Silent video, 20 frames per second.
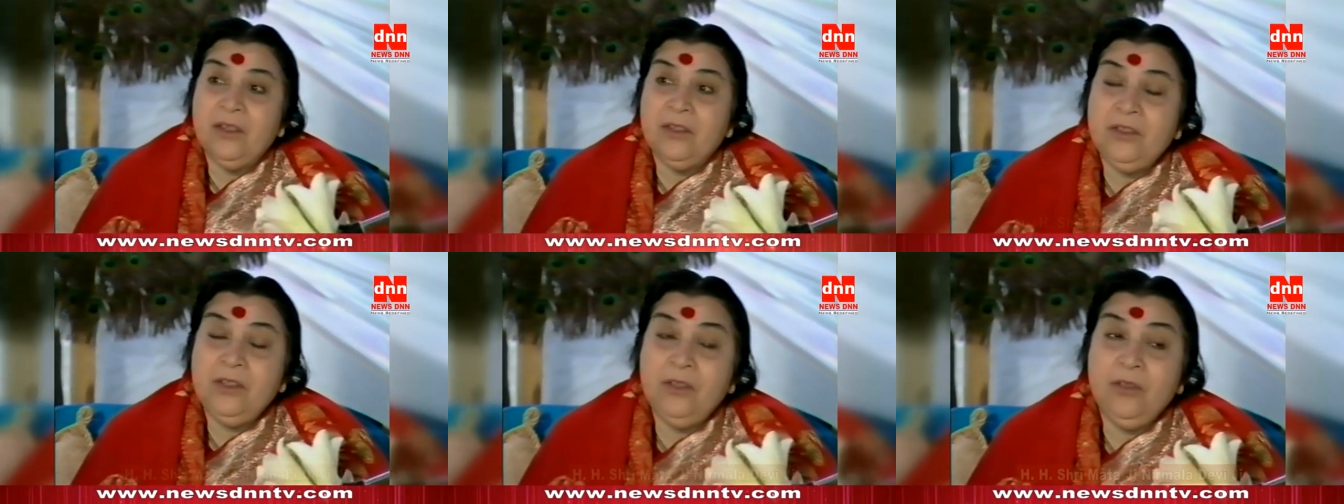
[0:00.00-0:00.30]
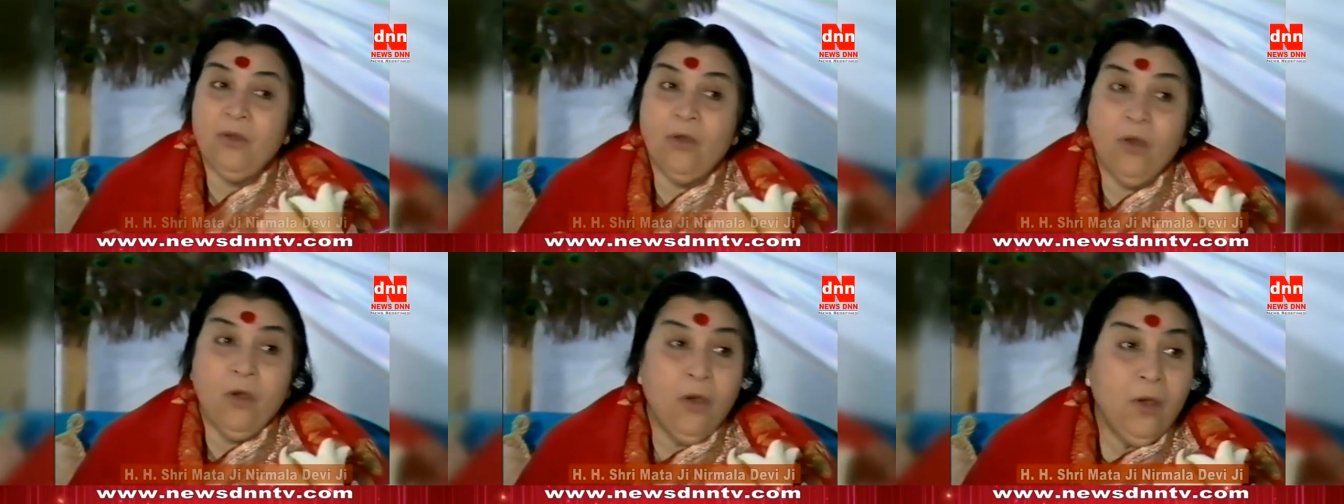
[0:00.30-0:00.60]
The
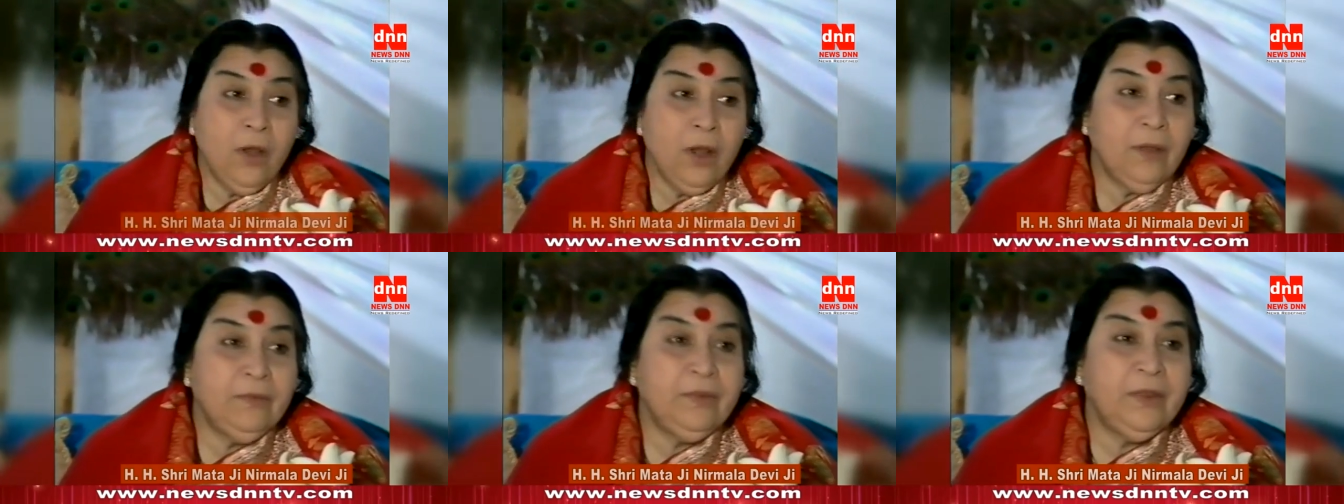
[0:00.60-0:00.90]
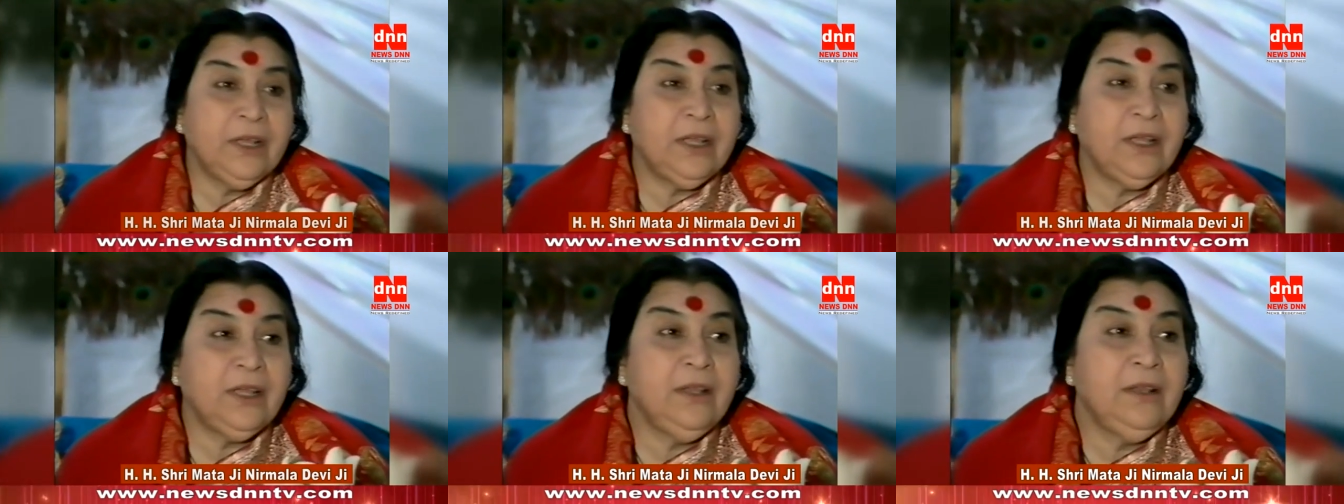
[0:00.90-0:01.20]
whole of
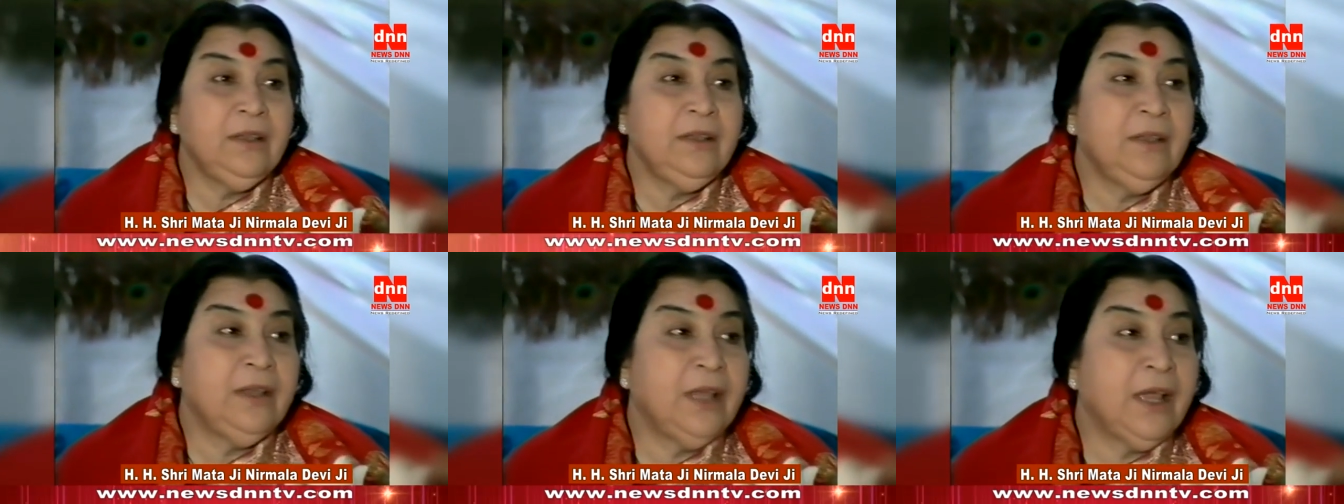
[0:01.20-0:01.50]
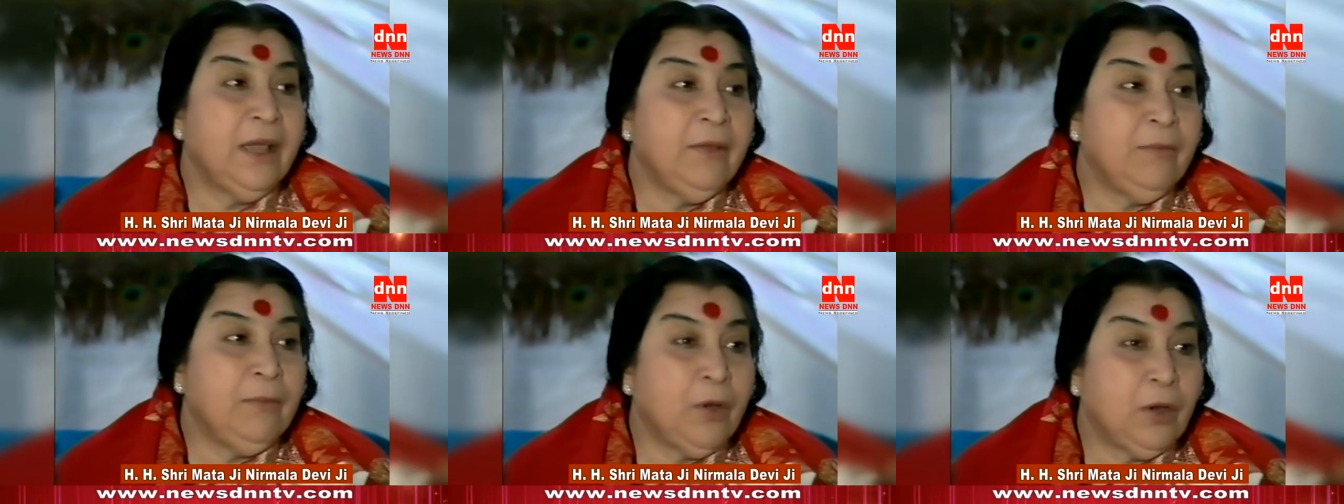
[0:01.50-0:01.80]
the thing
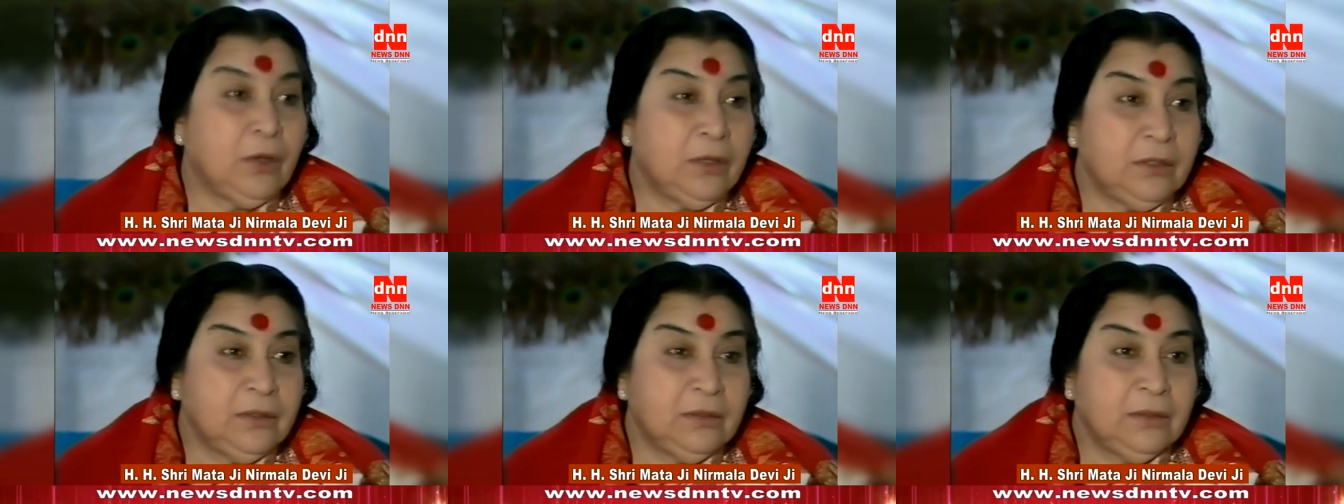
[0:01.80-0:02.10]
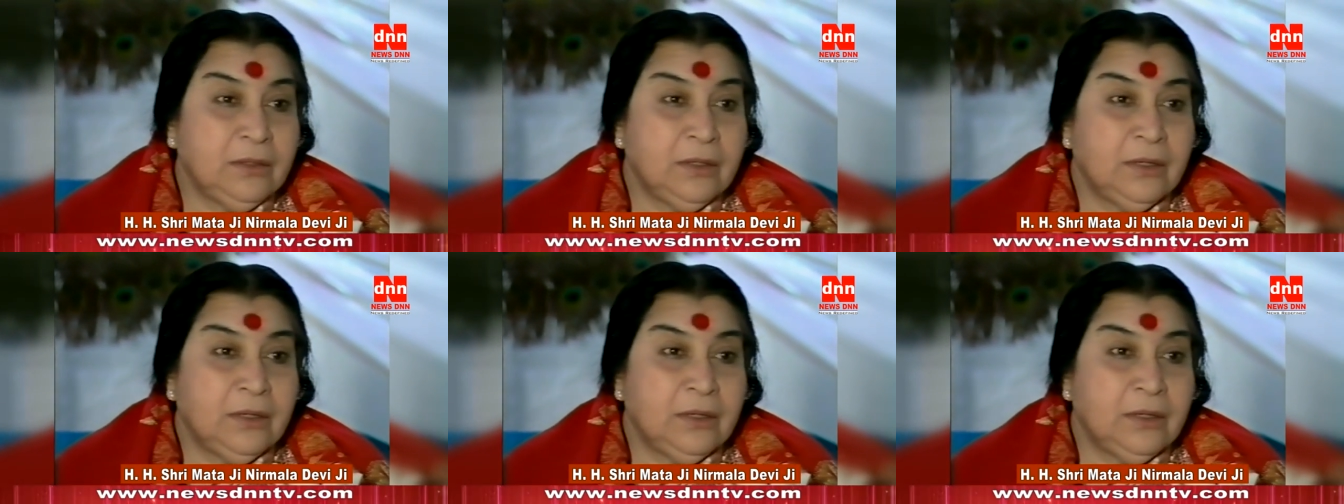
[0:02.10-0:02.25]
I bought